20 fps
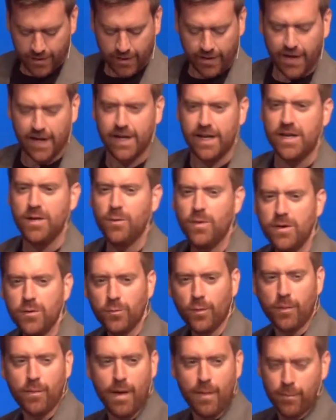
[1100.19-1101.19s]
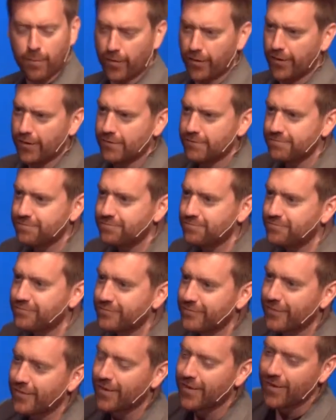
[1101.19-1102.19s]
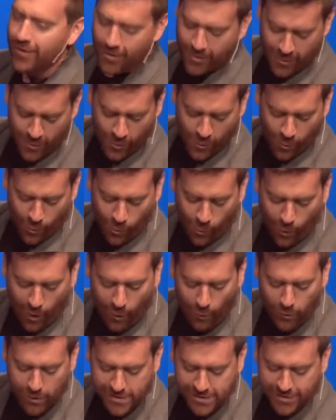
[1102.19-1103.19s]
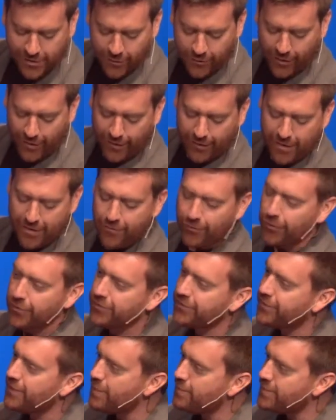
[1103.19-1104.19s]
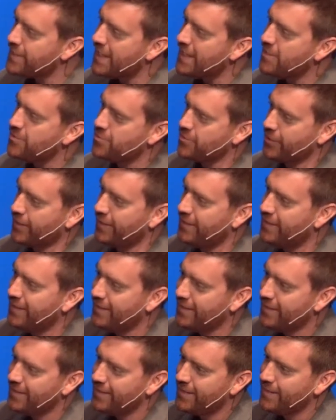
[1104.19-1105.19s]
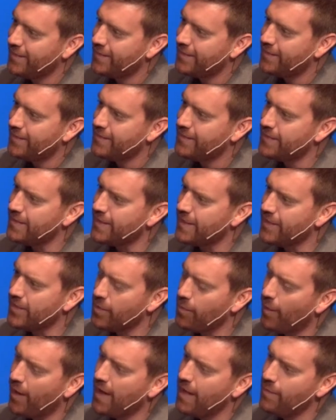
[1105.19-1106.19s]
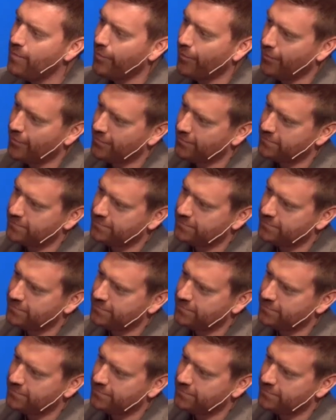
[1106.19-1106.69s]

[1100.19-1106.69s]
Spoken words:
Can anyone remember what was the very first temptation in the Bible?